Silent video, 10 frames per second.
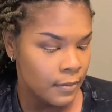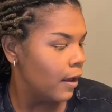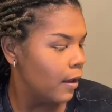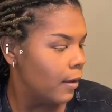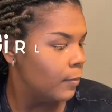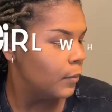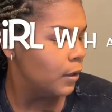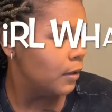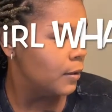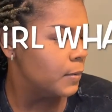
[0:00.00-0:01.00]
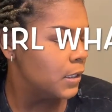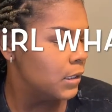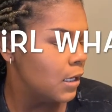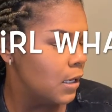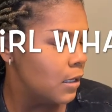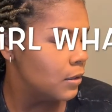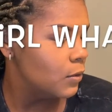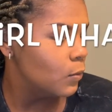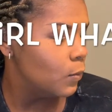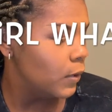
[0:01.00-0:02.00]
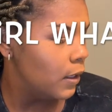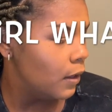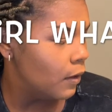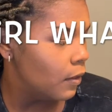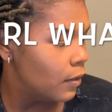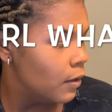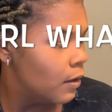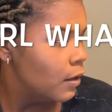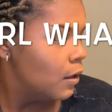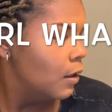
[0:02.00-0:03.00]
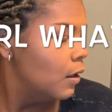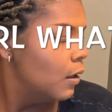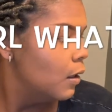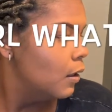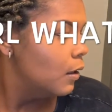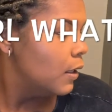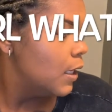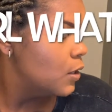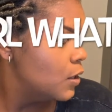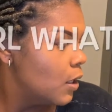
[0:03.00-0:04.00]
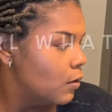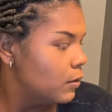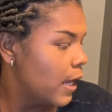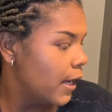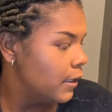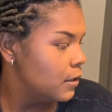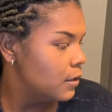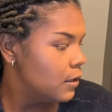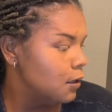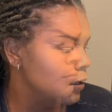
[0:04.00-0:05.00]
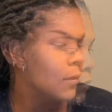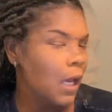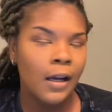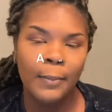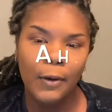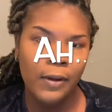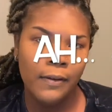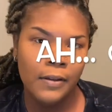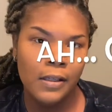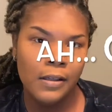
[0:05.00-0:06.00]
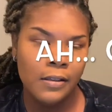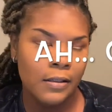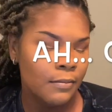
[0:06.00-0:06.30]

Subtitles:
I'm obsessed with that show Dynasty that come on Netflix.